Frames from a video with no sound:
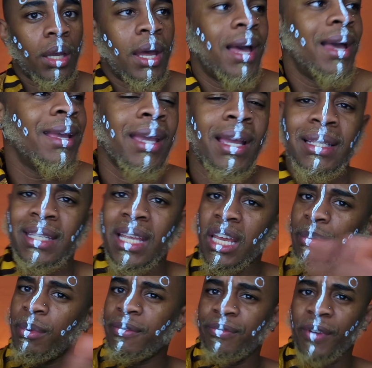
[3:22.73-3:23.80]
I ain't got
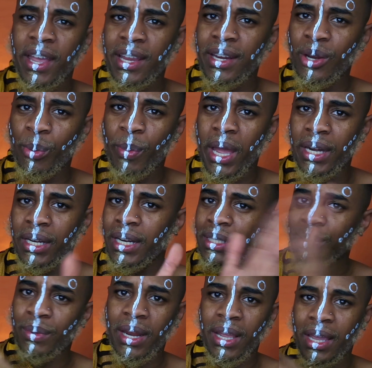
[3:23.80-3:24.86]
time to be fighting nobody.
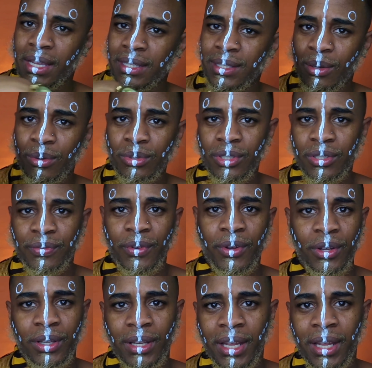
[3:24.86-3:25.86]
That's what I got soldiers for.